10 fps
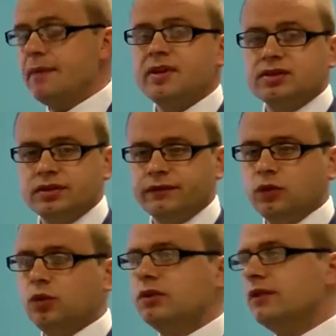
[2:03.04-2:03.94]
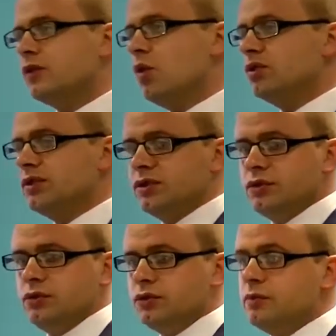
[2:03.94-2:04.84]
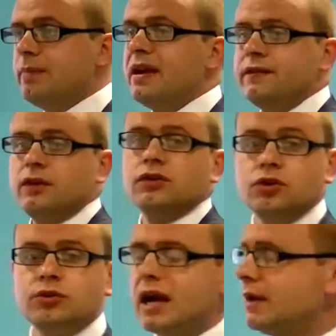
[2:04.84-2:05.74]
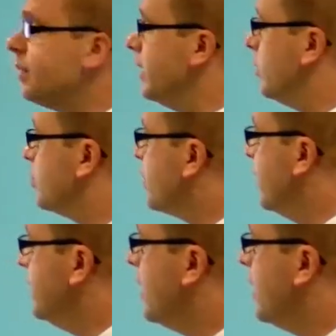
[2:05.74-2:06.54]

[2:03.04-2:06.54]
their business forward, and of course to benefit UK PLC.